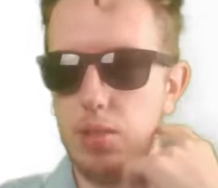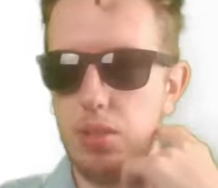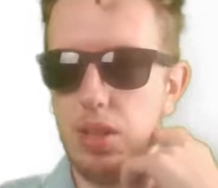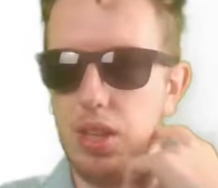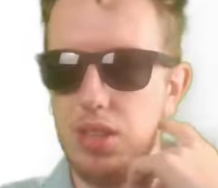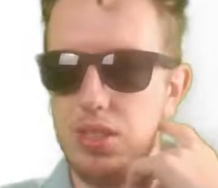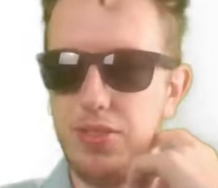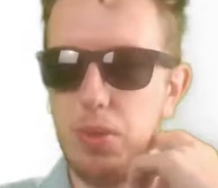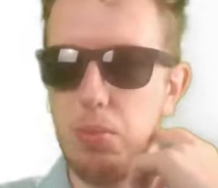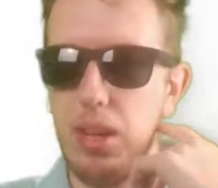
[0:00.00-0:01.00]
Because
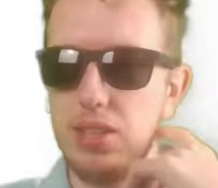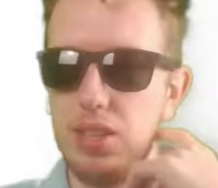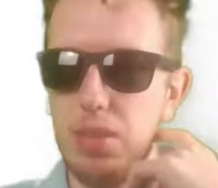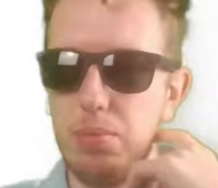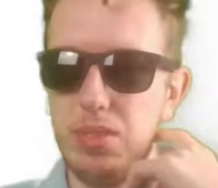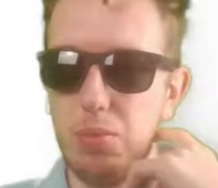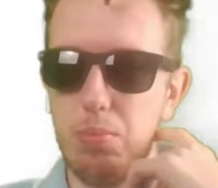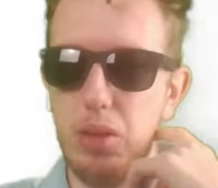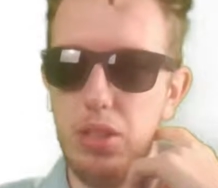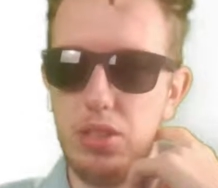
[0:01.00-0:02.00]
if you mess up, it's
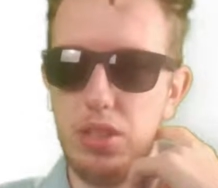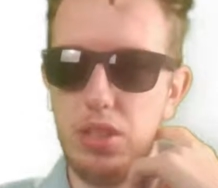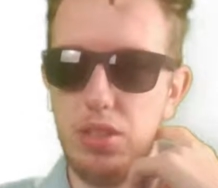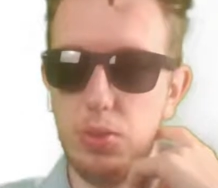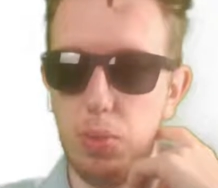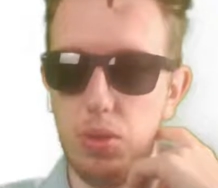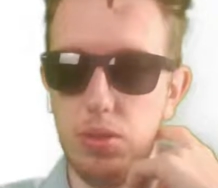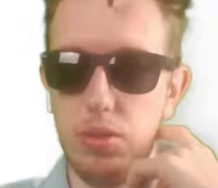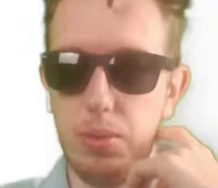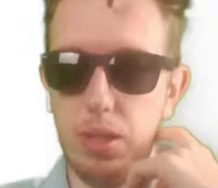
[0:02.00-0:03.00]
more punishing on these
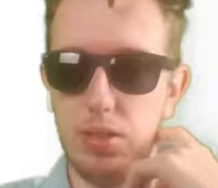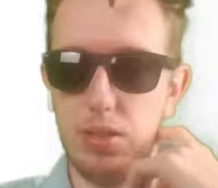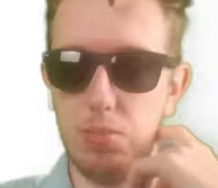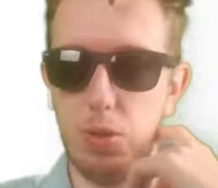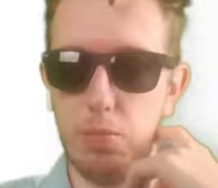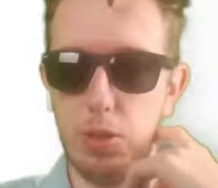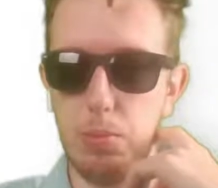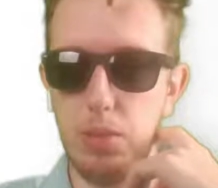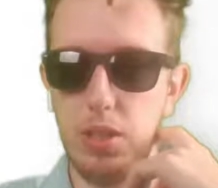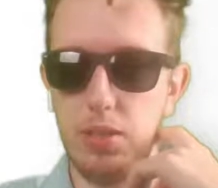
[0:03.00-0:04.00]
worlds because they're more
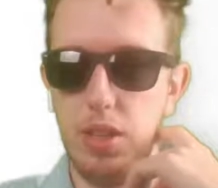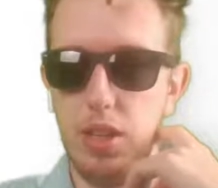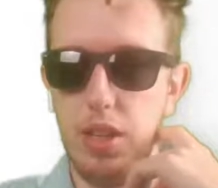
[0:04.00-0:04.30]
permanent.